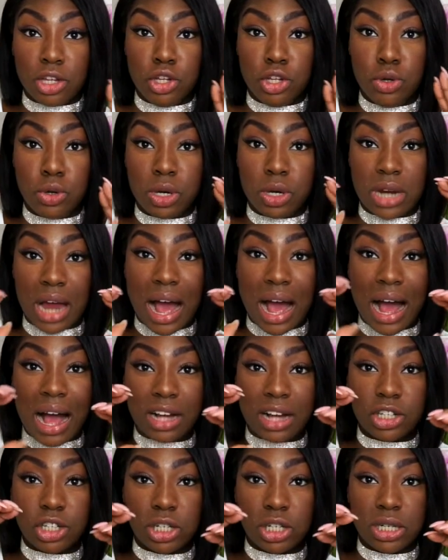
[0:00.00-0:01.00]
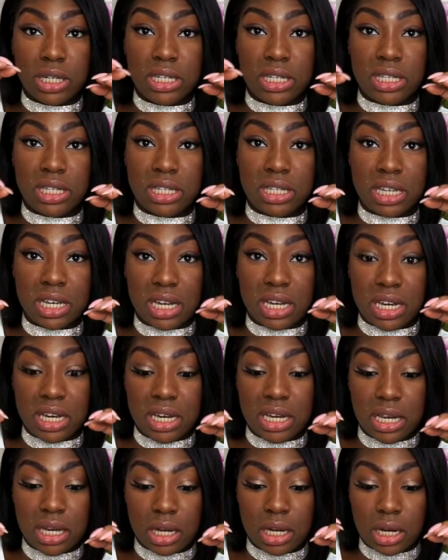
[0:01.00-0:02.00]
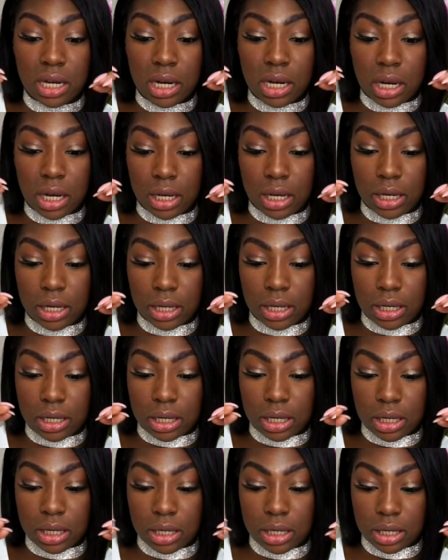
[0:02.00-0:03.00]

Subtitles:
you could actually see like